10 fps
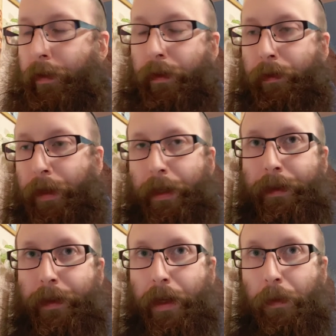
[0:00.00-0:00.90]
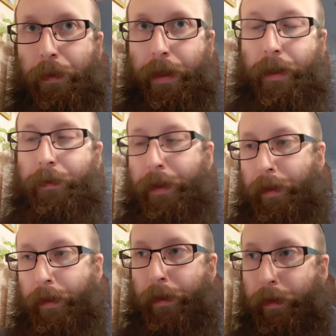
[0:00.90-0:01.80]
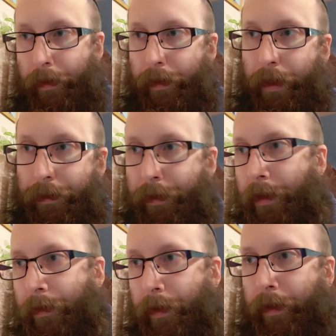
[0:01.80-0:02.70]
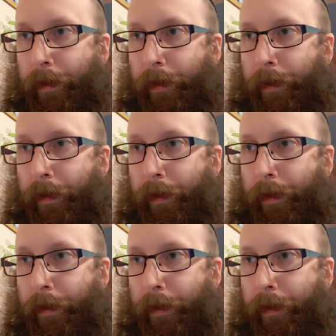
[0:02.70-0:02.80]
why is this happening? But later on